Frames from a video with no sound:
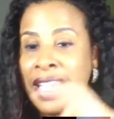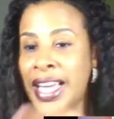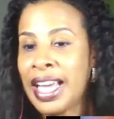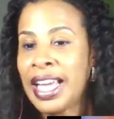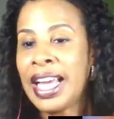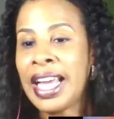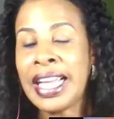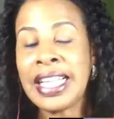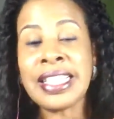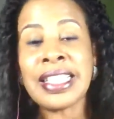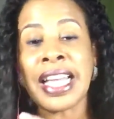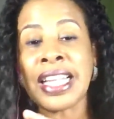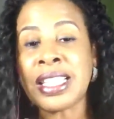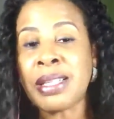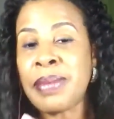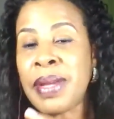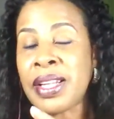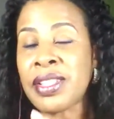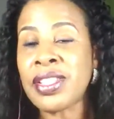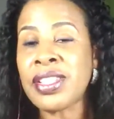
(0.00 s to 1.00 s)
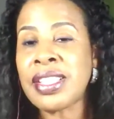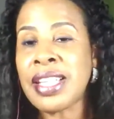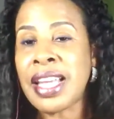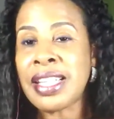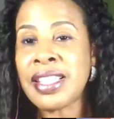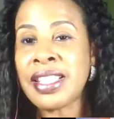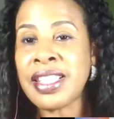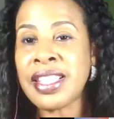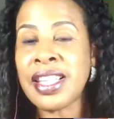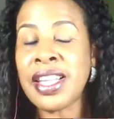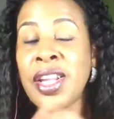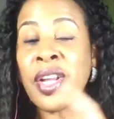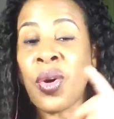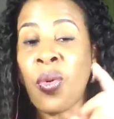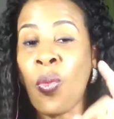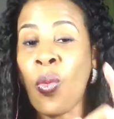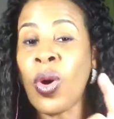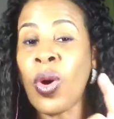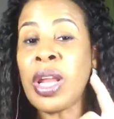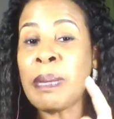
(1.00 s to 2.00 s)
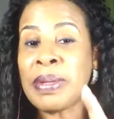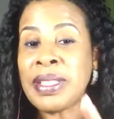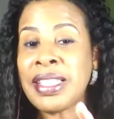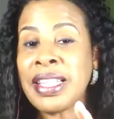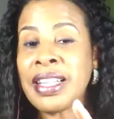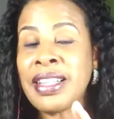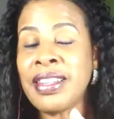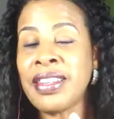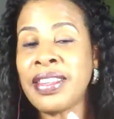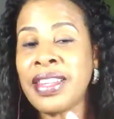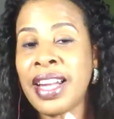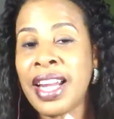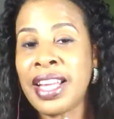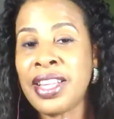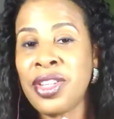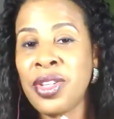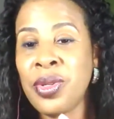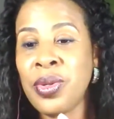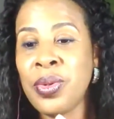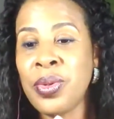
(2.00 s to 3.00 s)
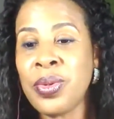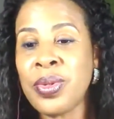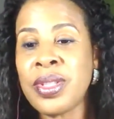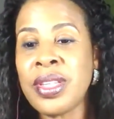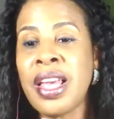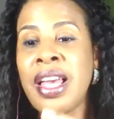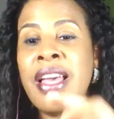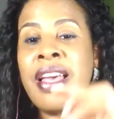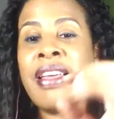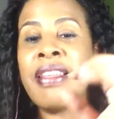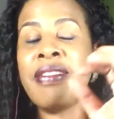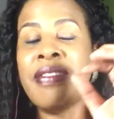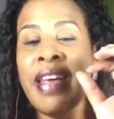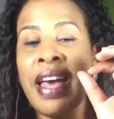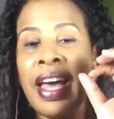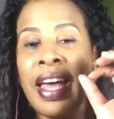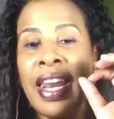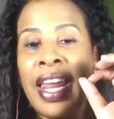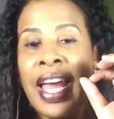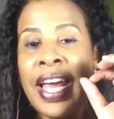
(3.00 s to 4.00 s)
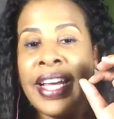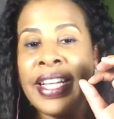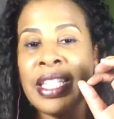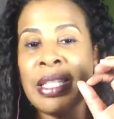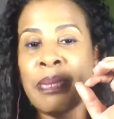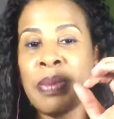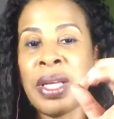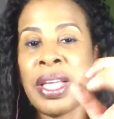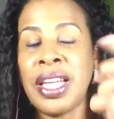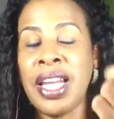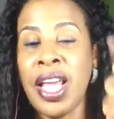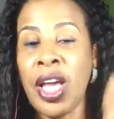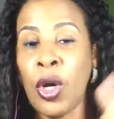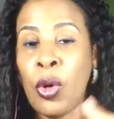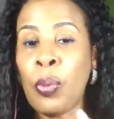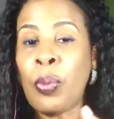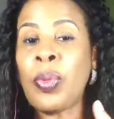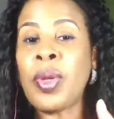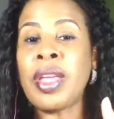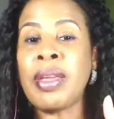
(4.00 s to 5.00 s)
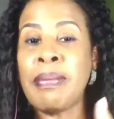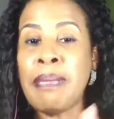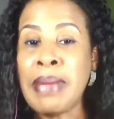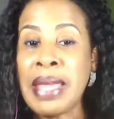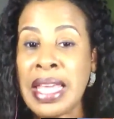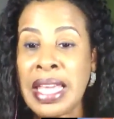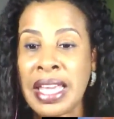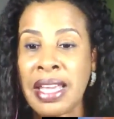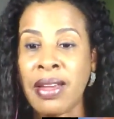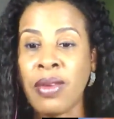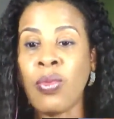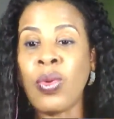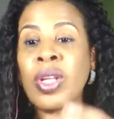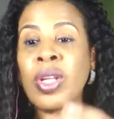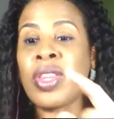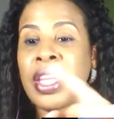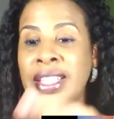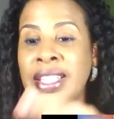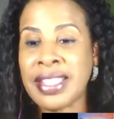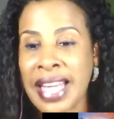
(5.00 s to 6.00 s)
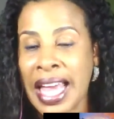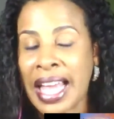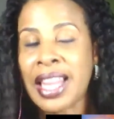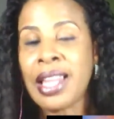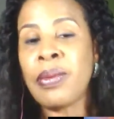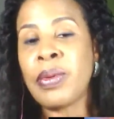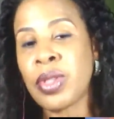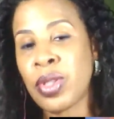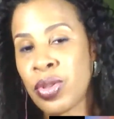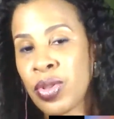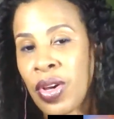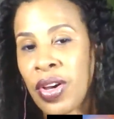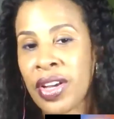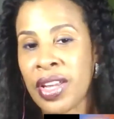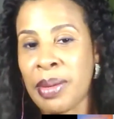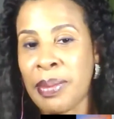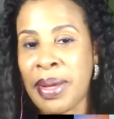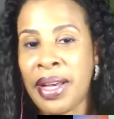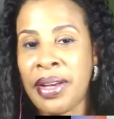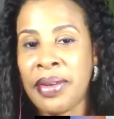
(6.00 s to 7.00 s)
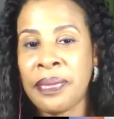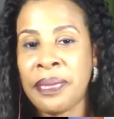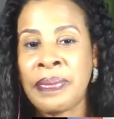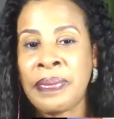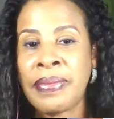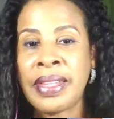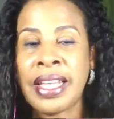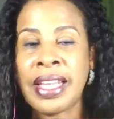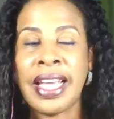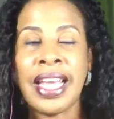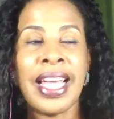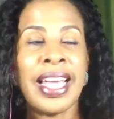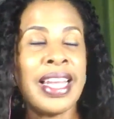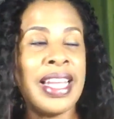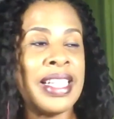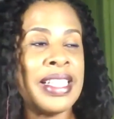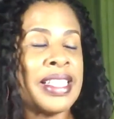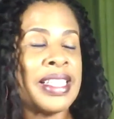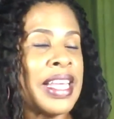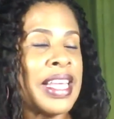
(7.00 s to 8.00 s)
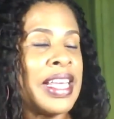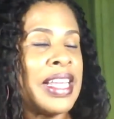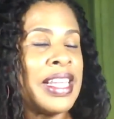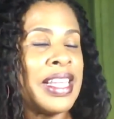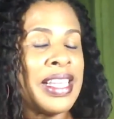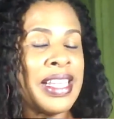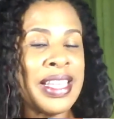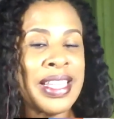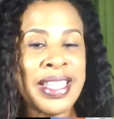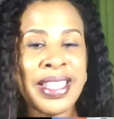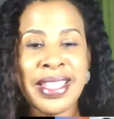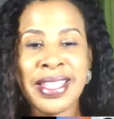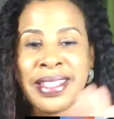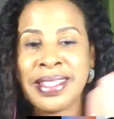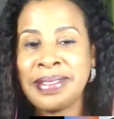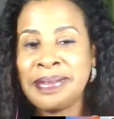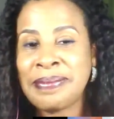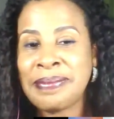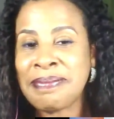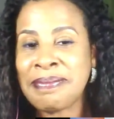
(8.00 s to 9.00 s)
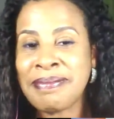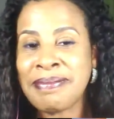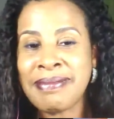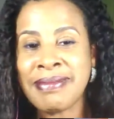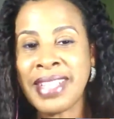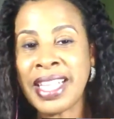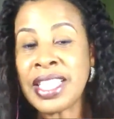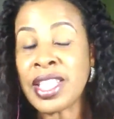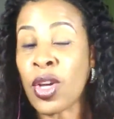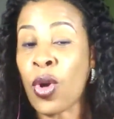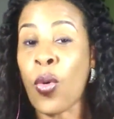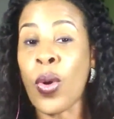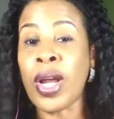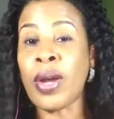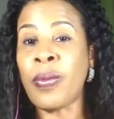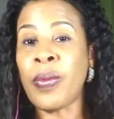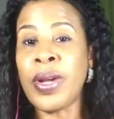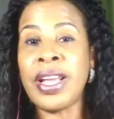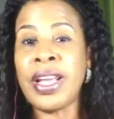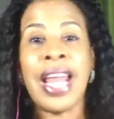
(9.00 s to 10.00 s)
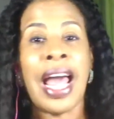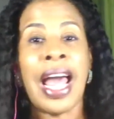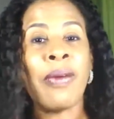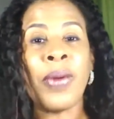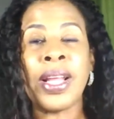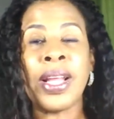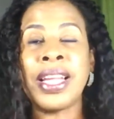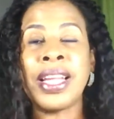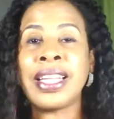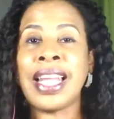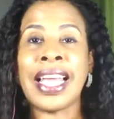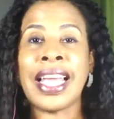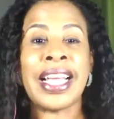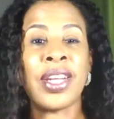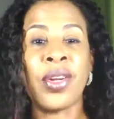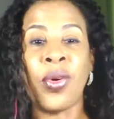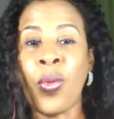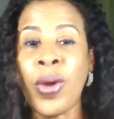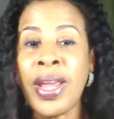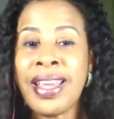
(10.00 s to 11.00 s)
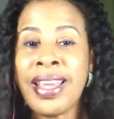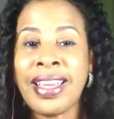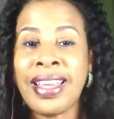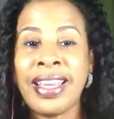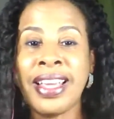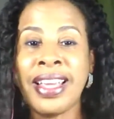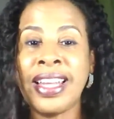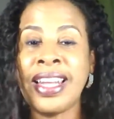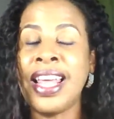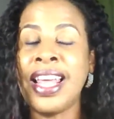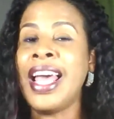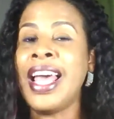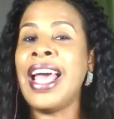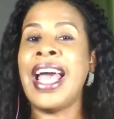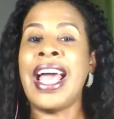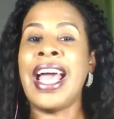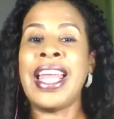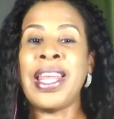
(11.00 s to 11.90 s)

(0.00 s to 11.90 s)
He's got some exercises in there. One in particular that I use that has been helping me with exactly what you're talking about. And it's a quick read. I read it like in a weekend, and